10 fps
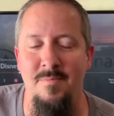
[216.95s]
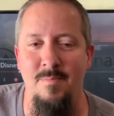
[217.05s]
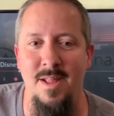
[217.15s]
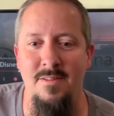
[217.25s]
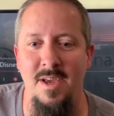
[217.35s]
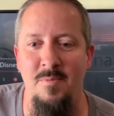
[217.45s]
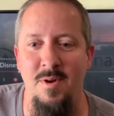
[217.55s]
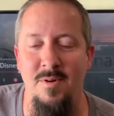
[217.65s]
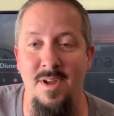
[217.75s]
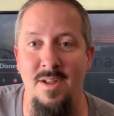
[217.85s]
By the time
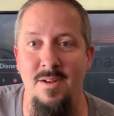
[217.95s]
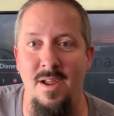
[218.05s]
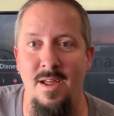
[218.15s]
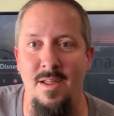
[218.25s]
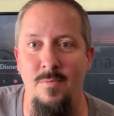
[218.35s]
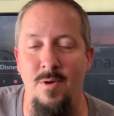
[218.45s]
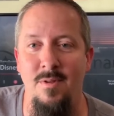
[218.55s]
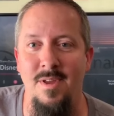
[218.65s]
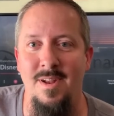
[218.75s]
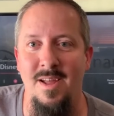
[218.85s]
we were done, we were
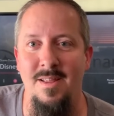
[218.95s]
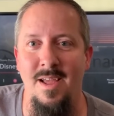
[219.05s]
sitting on